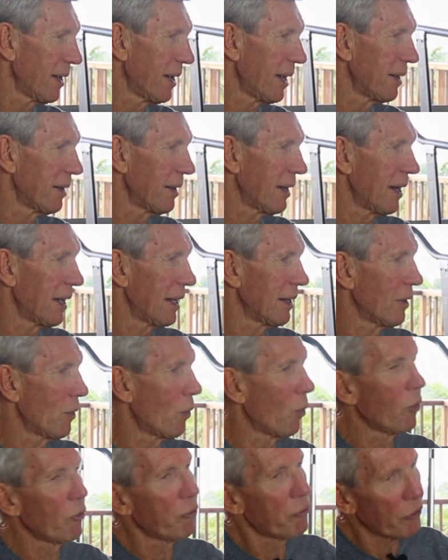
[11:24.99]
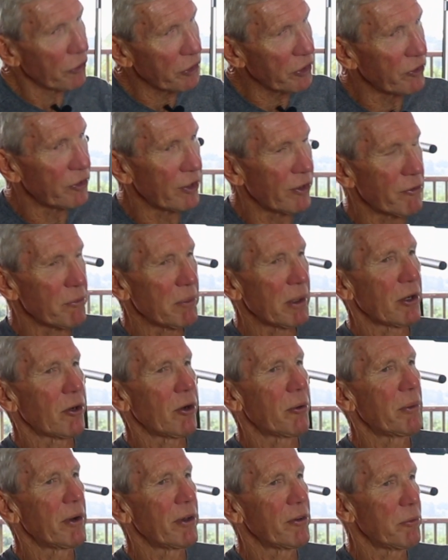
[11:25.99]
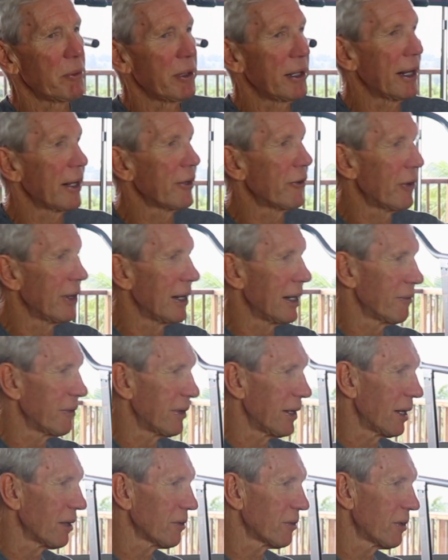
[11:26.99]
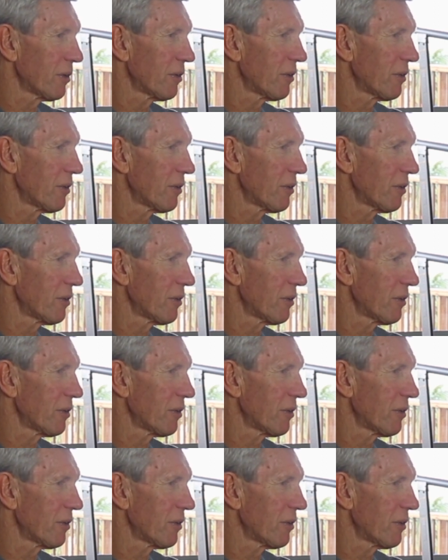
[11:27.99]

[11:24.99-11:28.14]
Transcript: And all 47 of my Comrades have been under 11 hours.